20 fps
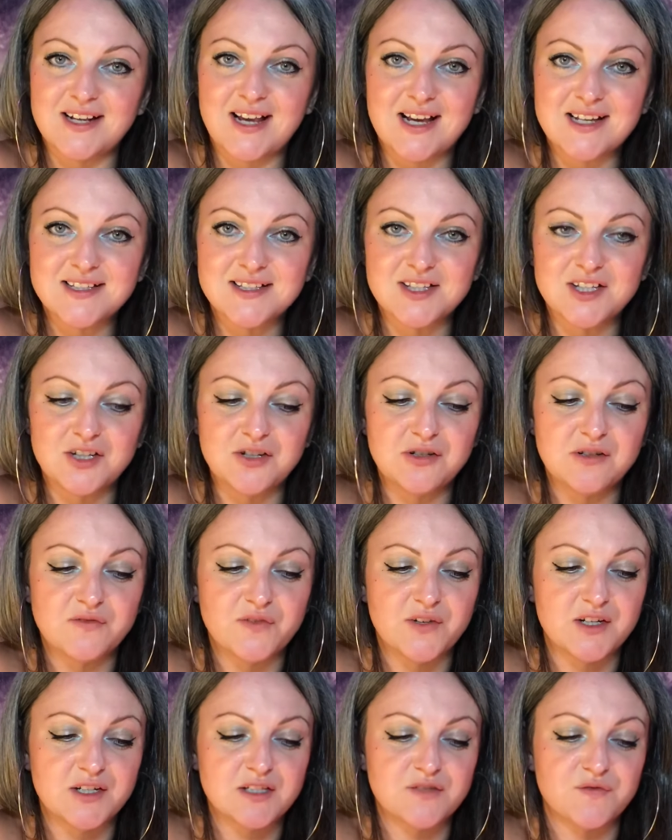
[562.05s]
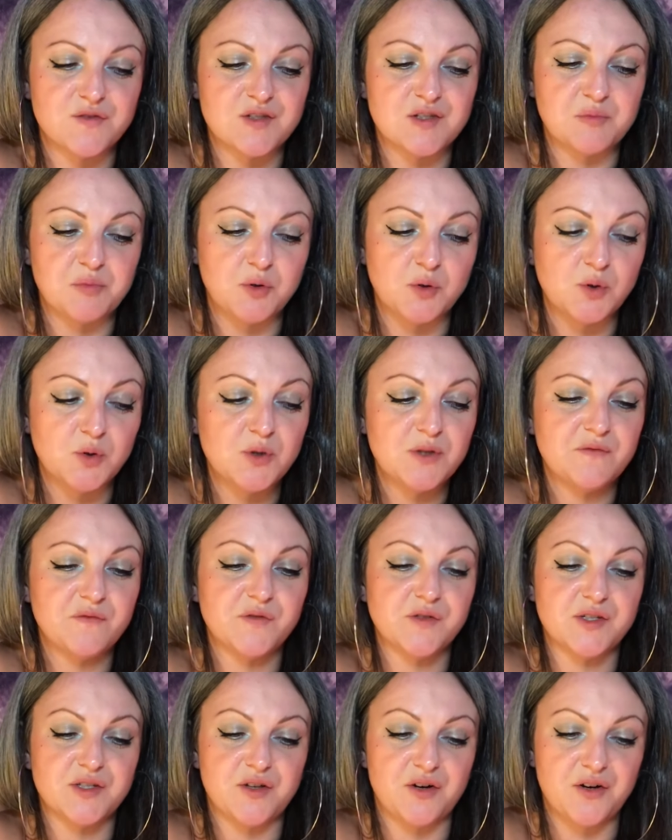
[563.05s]
ask the universe for support and for
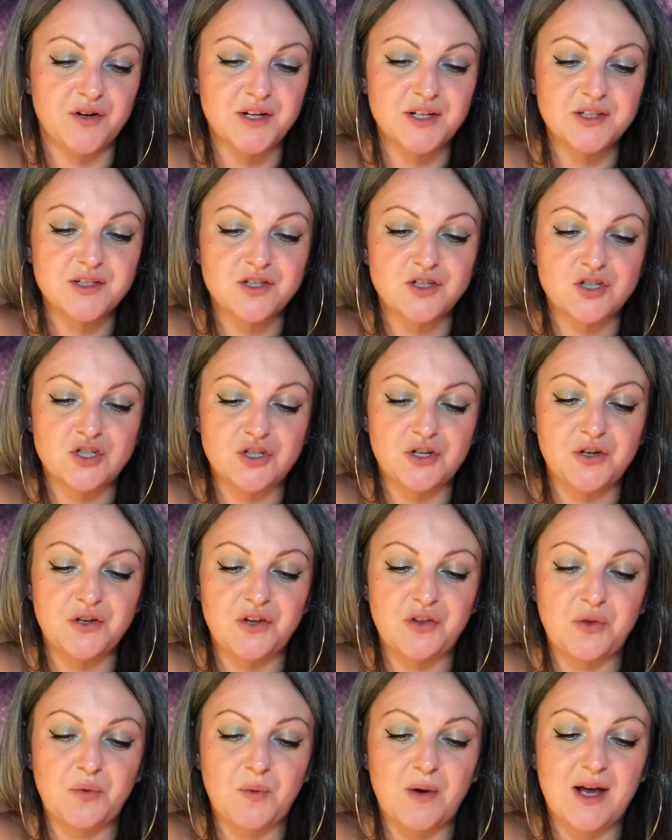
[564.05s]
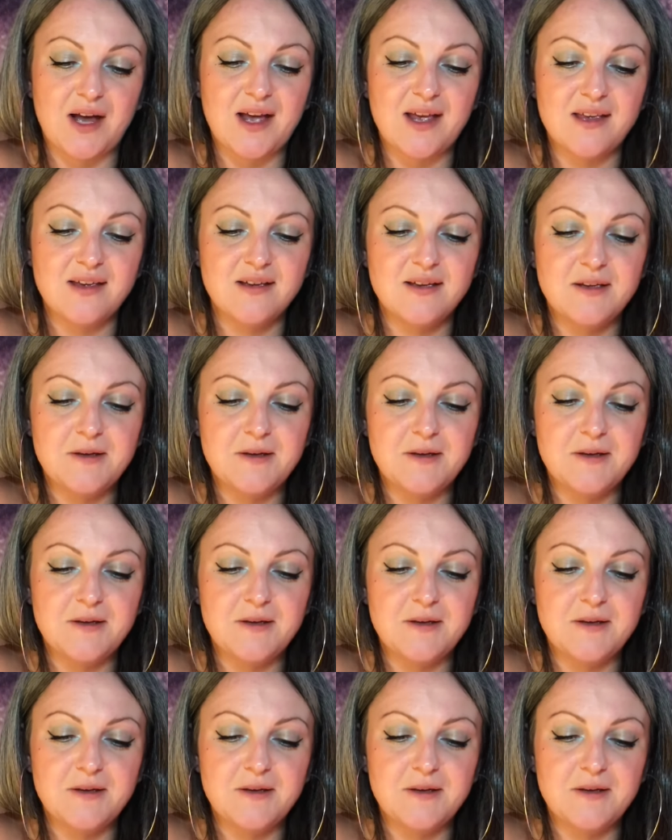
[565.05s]
signs to show you the way.